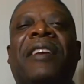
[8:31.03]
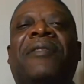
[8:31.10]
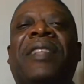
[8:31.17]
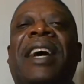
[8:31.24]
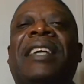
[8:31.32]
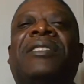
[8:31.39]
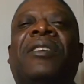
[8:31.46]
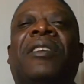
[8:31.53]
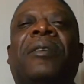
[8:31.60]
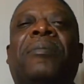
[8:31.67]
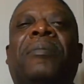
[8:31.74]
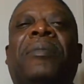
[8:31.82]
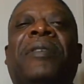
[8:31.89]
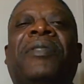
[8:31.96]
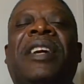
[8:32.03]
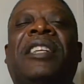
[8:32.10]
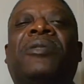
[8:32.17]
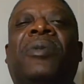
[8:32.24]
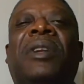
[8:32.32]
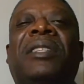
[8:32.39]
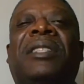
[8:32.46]
If that's gonna if
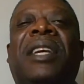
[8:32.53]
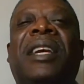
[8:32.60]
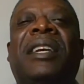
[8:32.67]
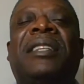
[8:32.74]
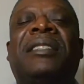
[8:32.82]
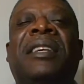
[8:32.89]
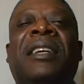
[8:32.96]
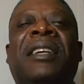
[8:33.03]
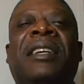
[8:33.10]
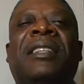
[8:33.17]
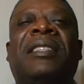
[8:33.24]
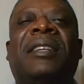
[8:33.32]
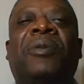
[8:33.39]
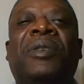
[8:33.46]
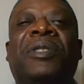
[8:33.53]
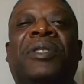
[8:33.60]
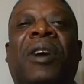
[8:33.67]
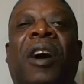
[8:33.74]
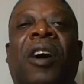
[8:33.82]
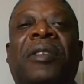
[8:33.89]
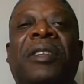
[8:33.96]
that's what it takes to
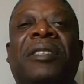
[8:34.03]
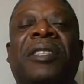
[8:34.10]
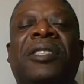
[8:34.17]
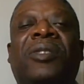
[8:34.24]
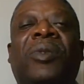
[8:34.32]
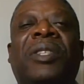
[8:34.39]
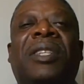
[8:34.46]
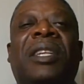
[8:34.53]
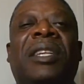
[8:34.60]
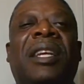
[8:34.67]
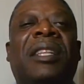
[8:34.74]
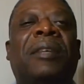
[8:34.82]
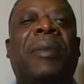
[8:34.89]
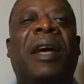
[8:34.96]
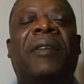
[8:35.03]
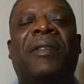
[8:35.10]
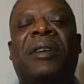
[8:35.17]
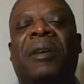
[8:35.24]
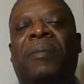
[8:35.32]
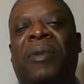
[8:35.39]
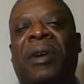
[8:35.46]
resolve the situation, let them have the
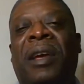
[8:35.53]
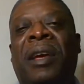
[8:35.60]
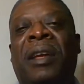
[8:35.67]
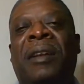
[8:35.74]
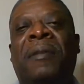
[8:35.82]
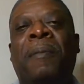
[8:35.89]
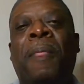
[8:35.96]
upper hand.